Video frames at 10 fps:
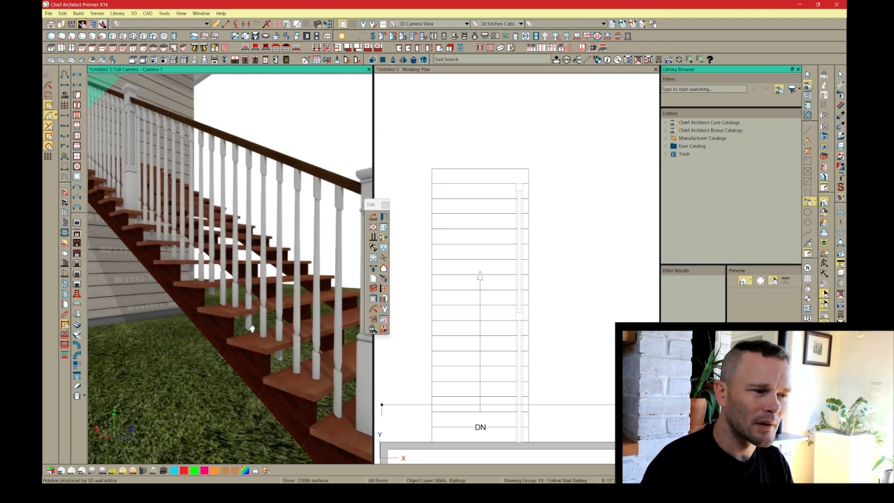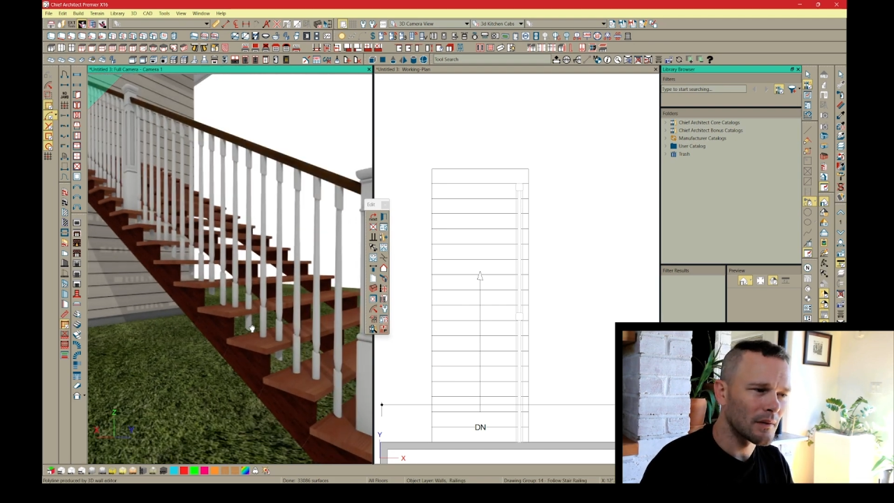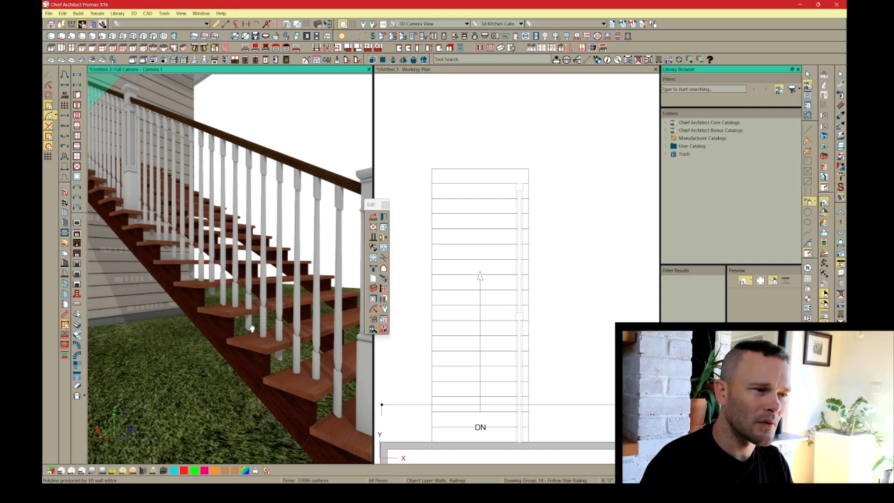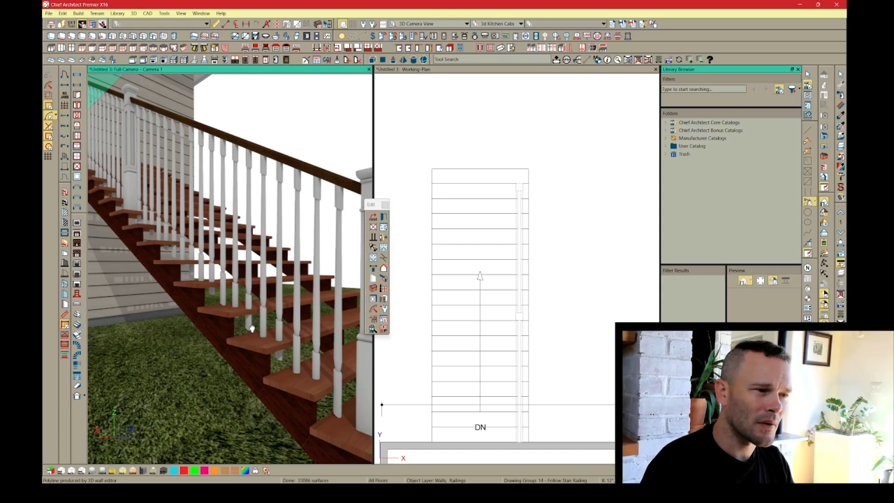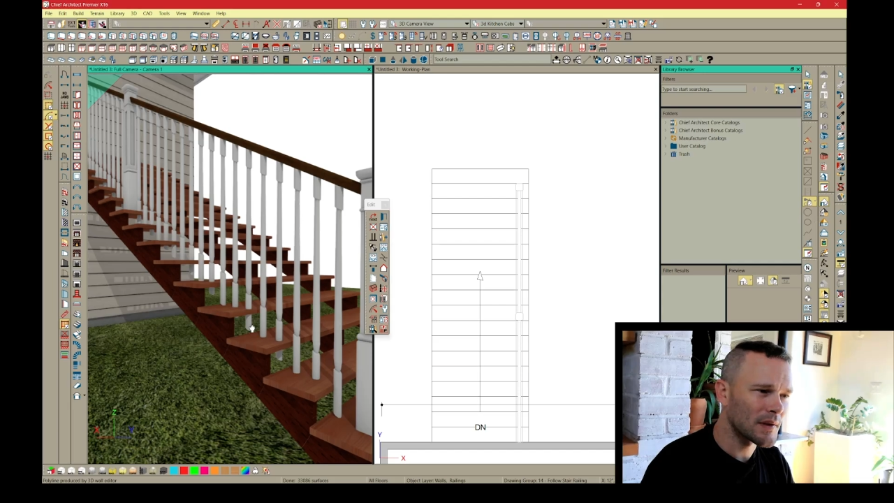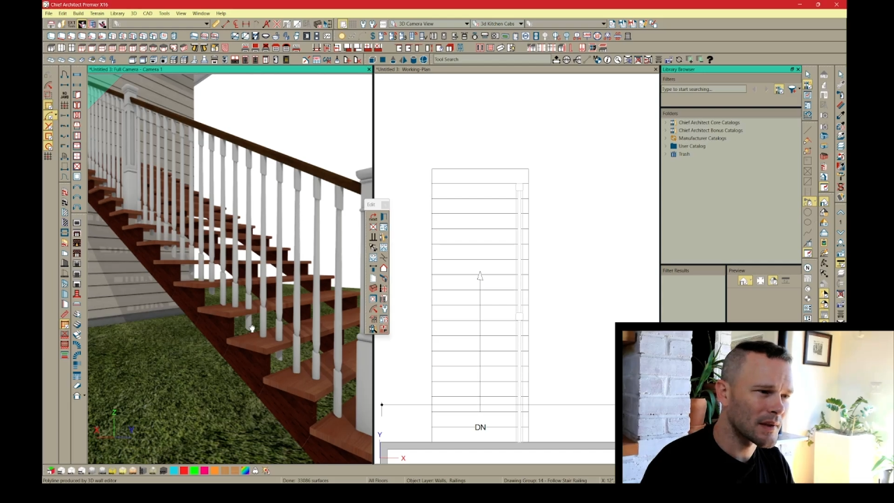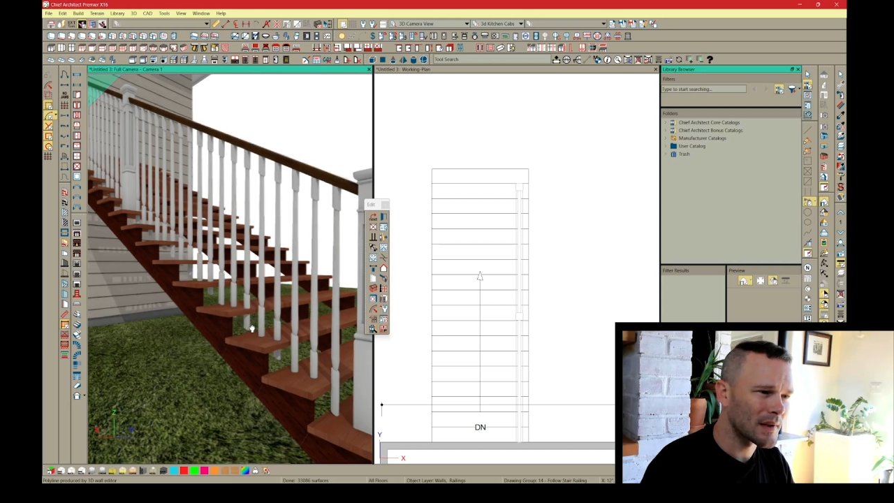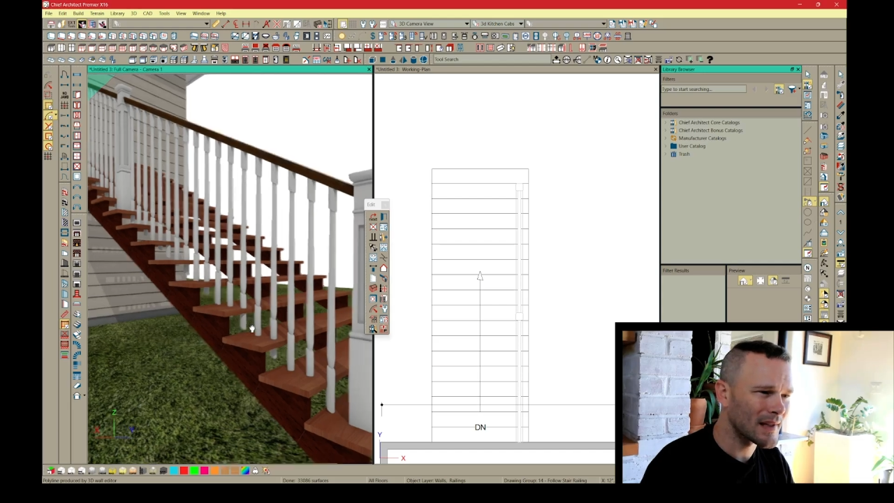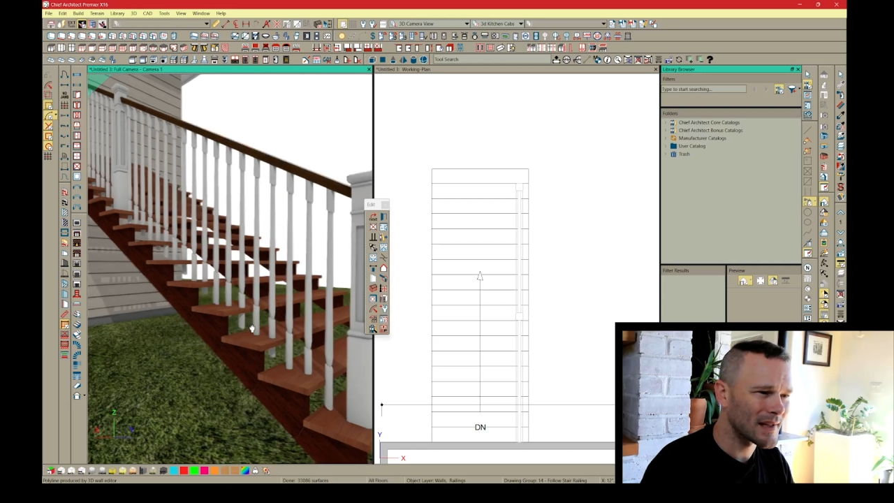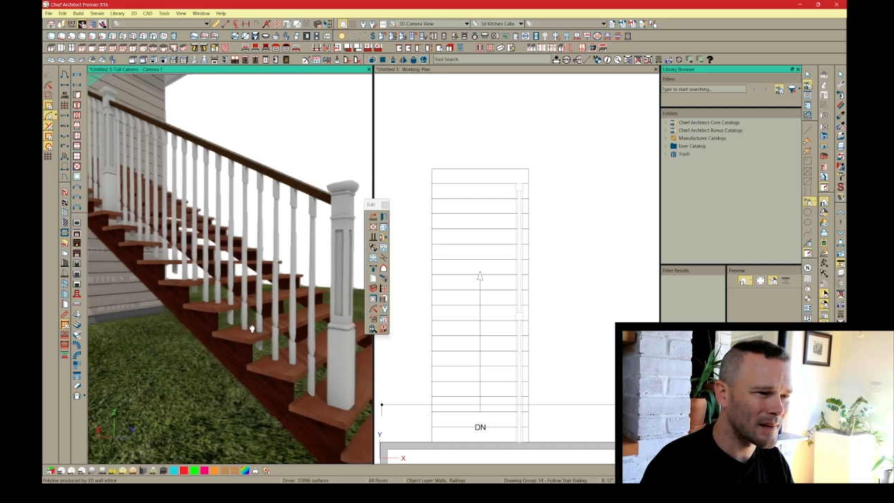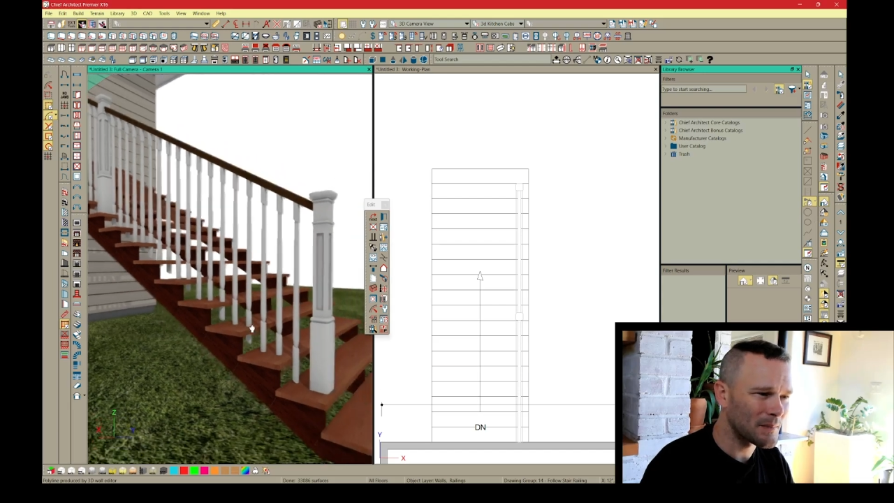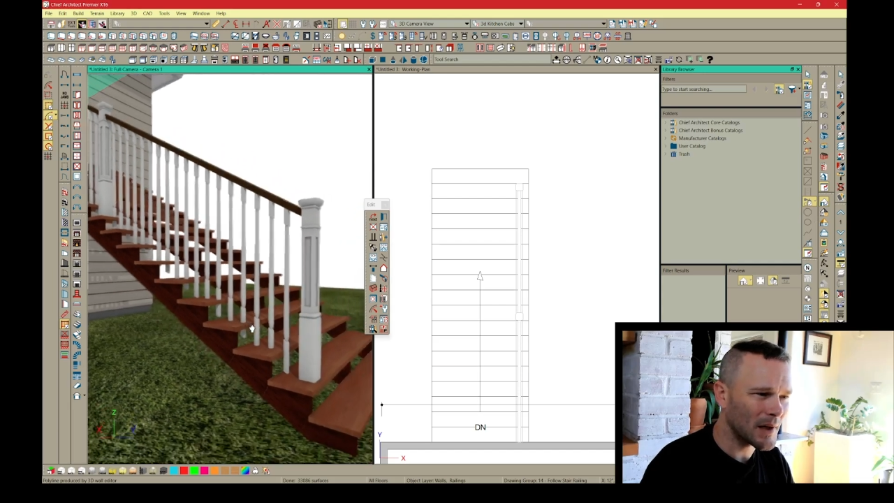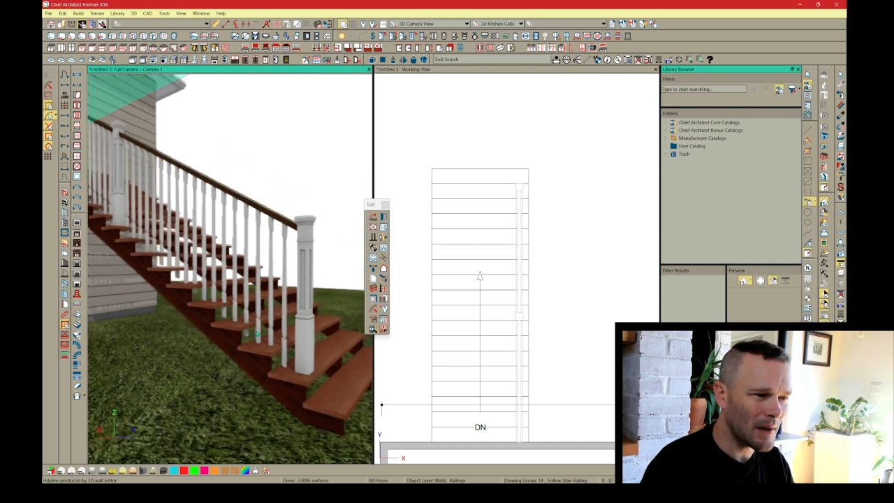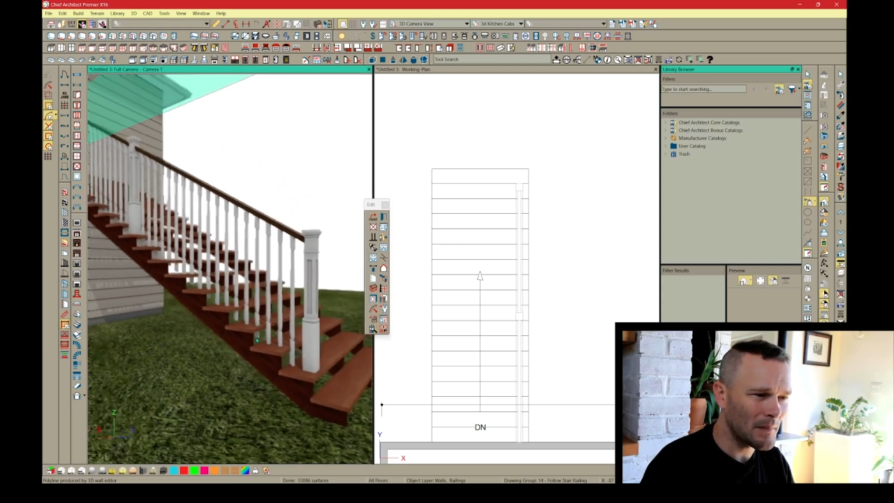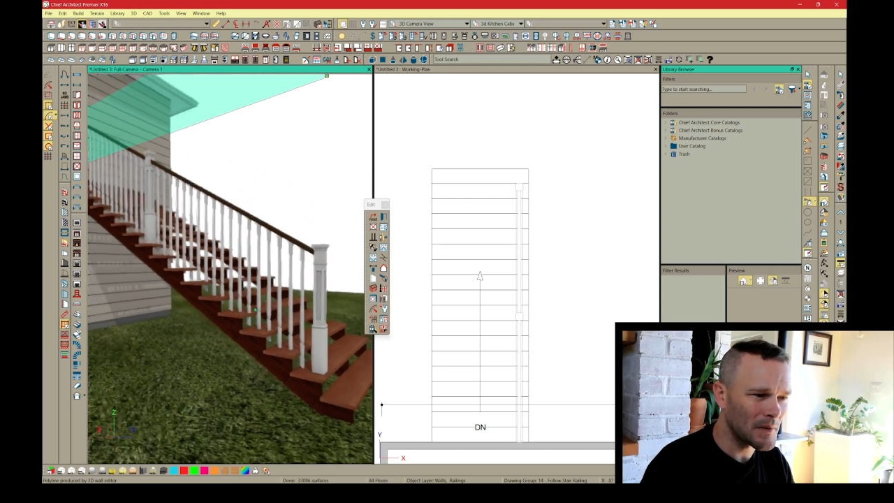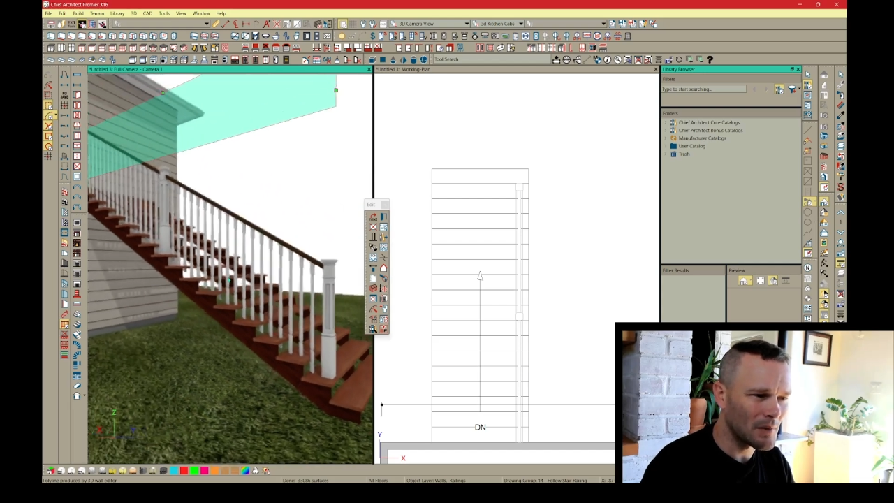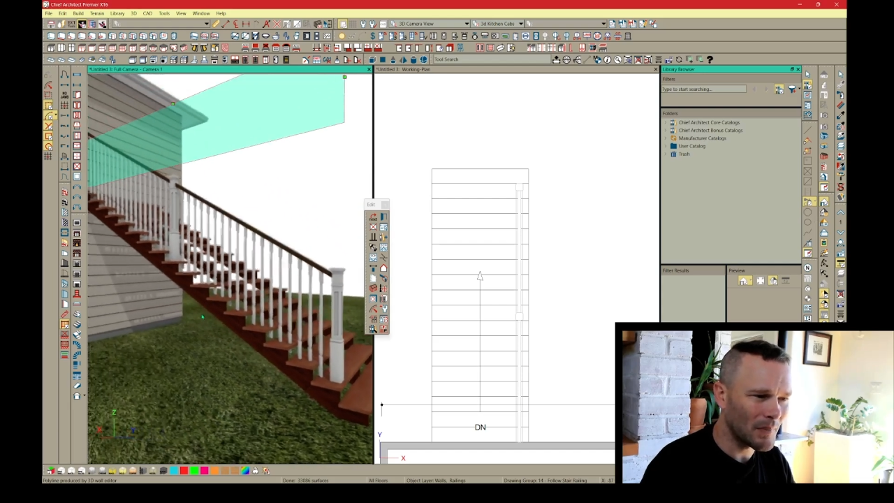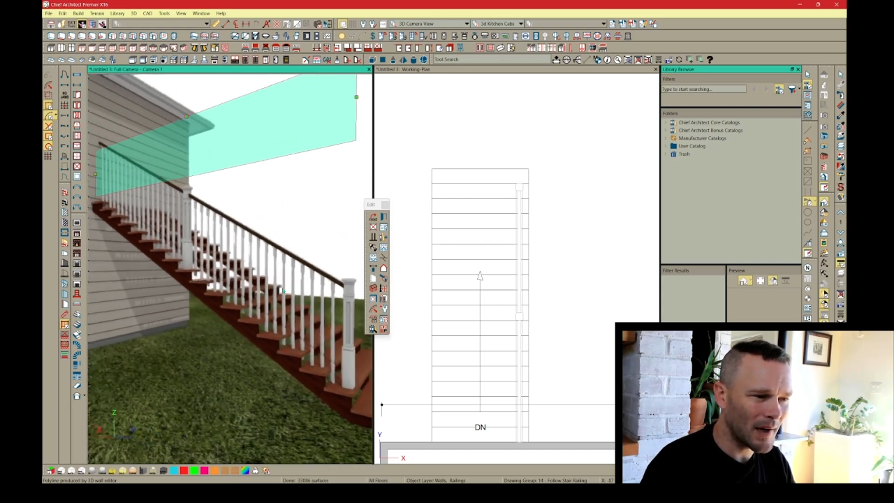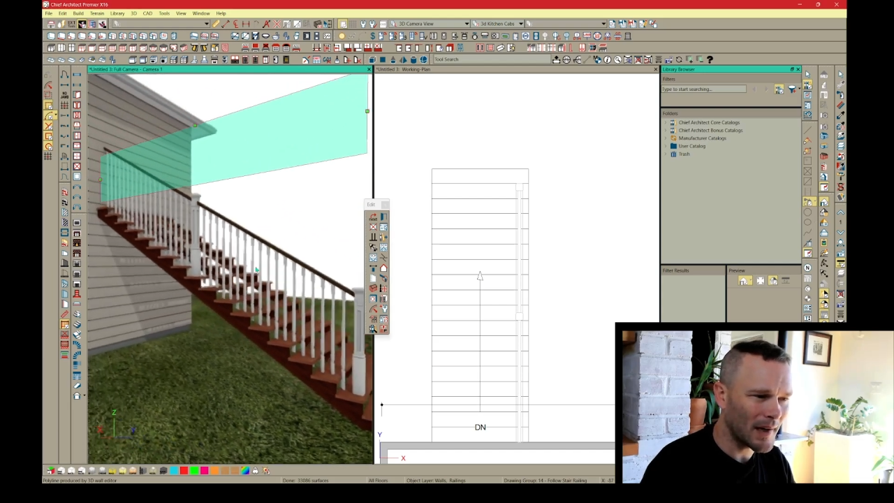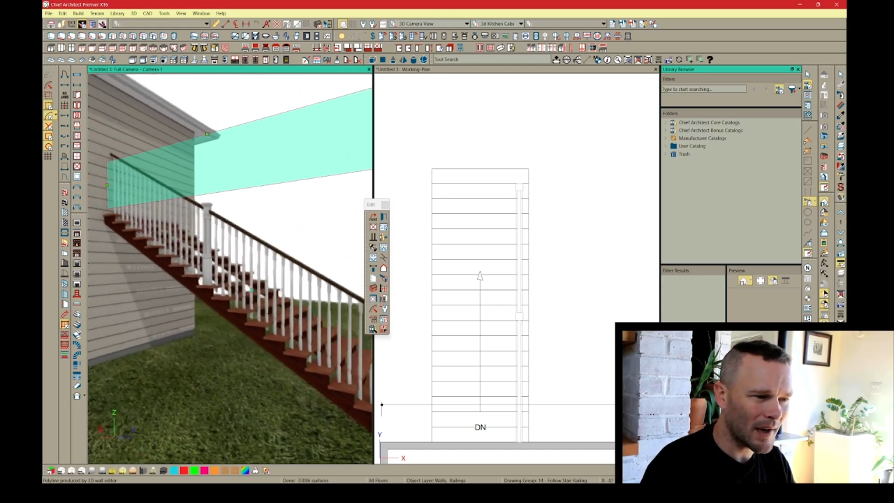Of course, sometimes you might